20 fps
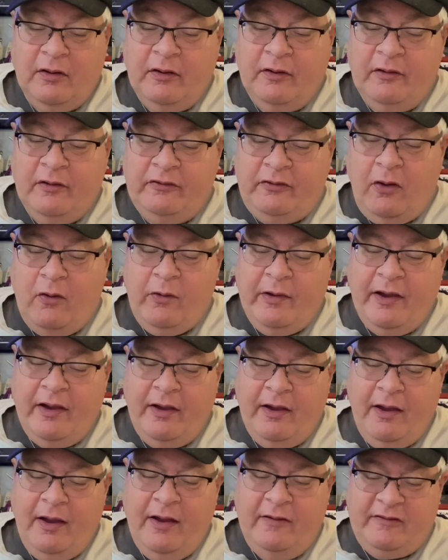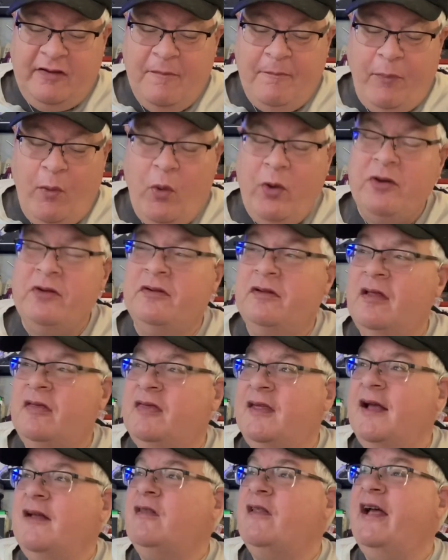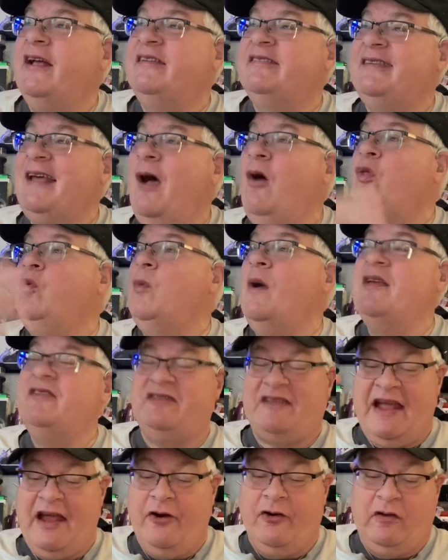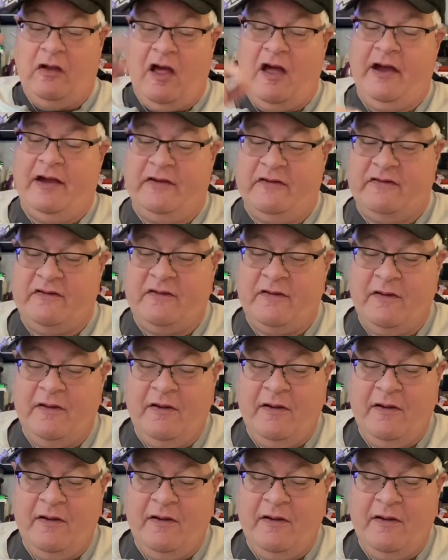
So it's important to think like Southwest Airlines.